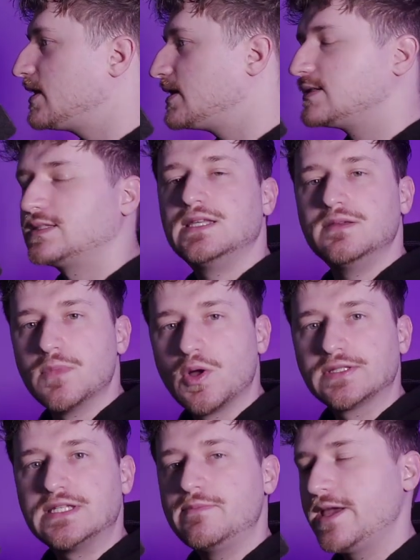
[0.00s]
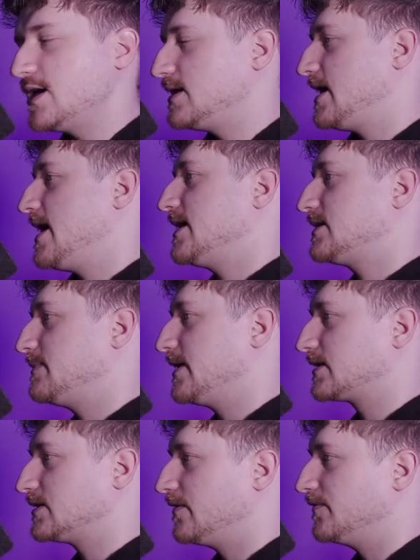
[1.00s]
is the multiband
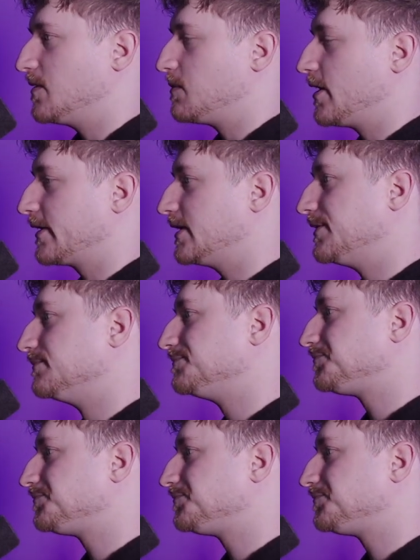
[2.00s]
aspect of the plugin.